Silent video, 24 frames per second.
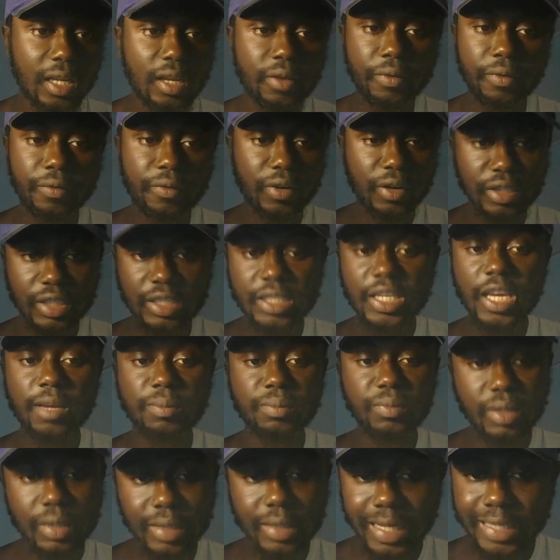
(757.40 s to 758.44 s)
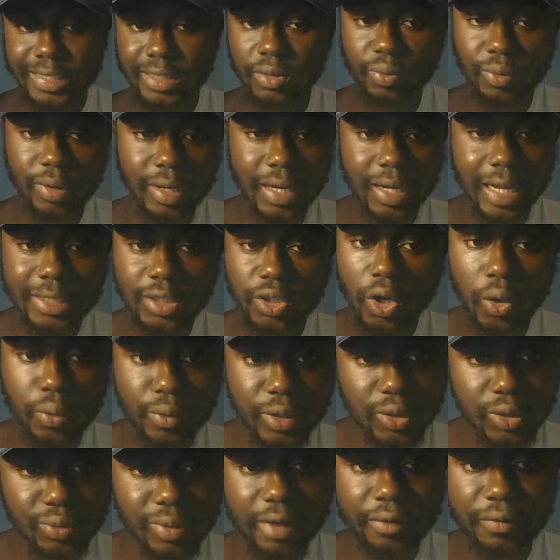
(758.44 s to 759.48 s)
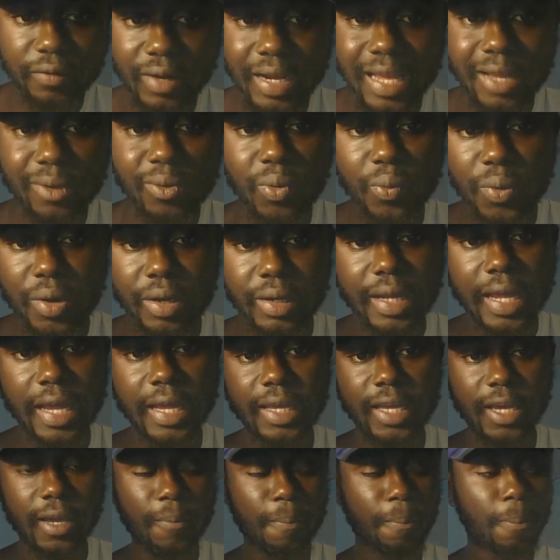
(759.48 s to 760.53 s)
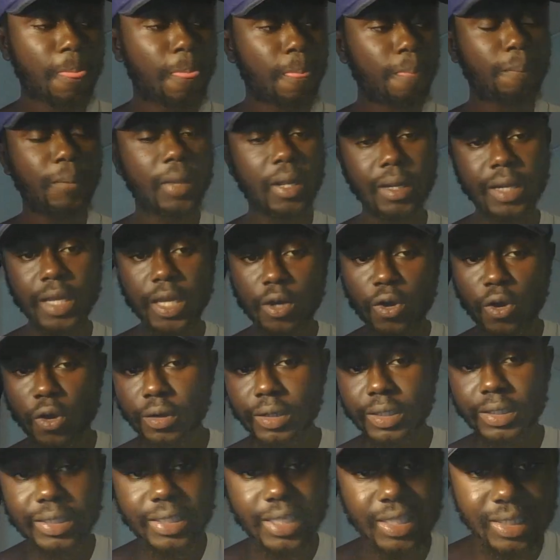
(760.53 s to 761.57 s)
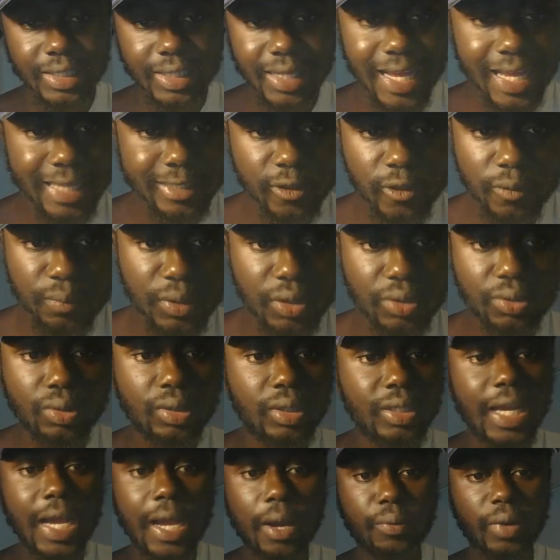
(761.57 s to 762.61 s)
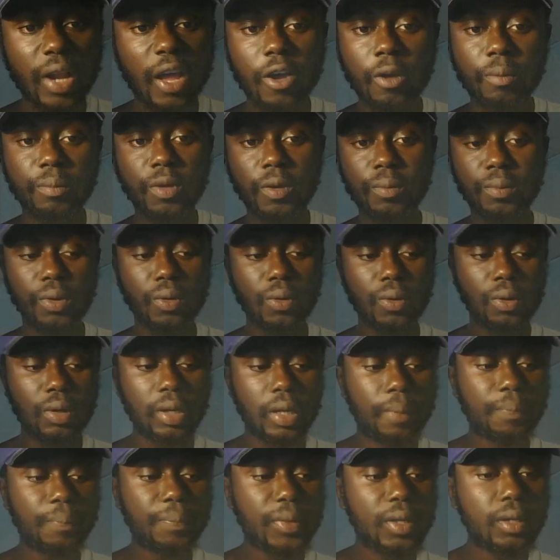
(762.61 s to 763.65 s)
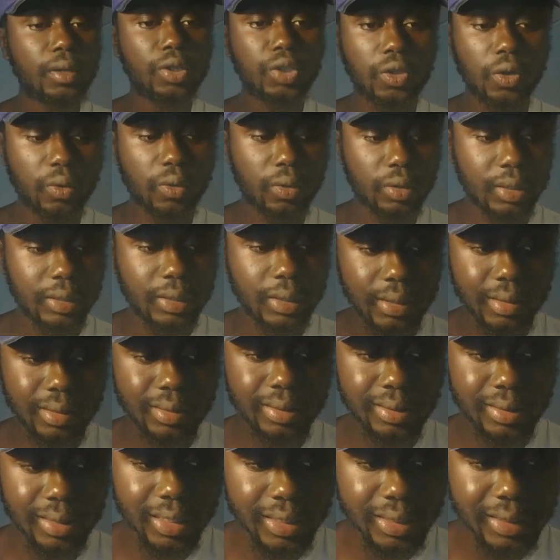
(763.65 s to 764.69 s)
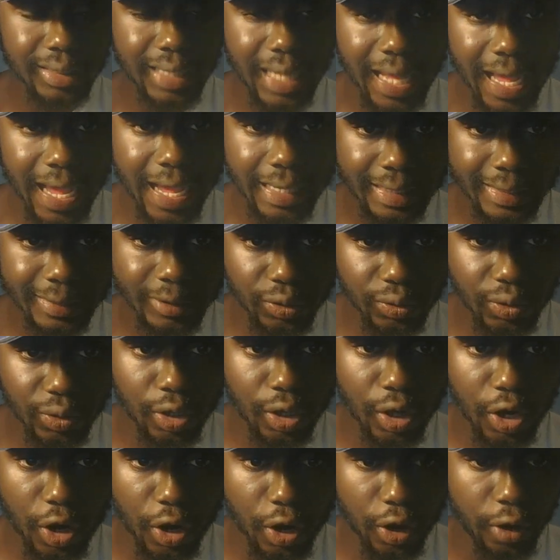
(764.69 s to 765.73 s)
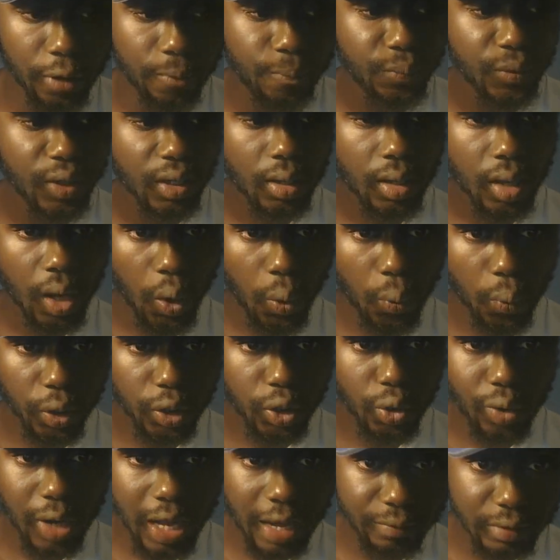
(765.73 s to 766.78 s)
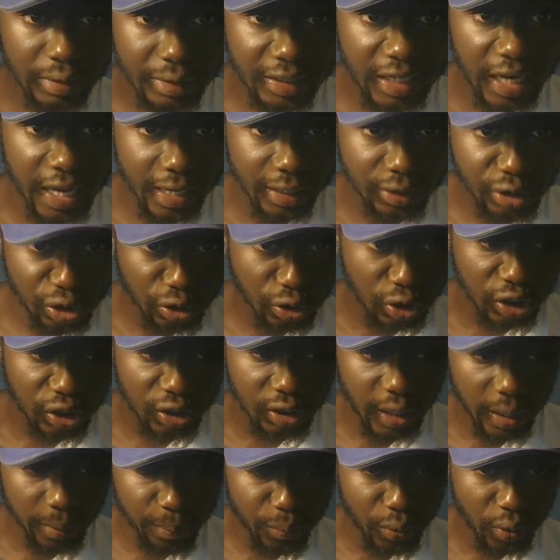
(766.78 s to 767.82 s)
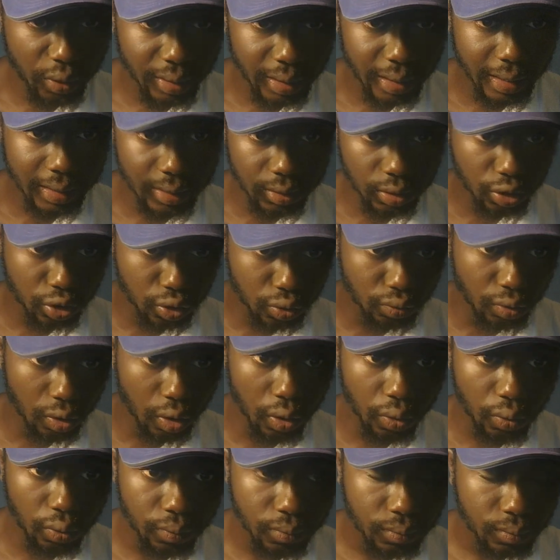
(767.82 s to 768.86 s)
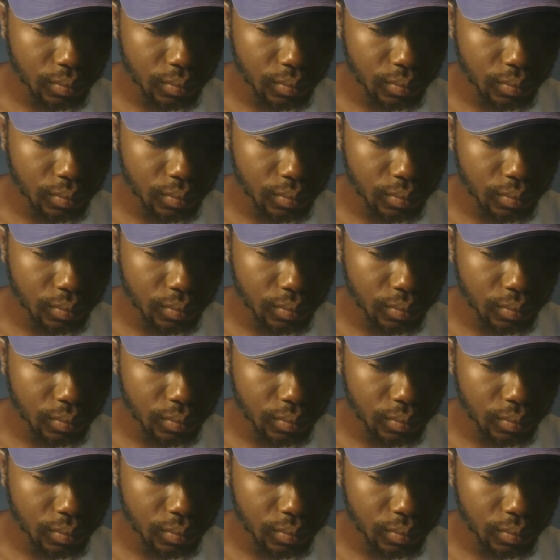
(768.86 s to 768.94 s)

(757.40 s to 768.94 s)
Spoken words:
First game, that's the only reason why I feel like we won that game. Later on in the season, guys are gonna be too tired. We're not gonna be able to hold up. So this guy needs to learn. When you have a chance to step on niggas' throat,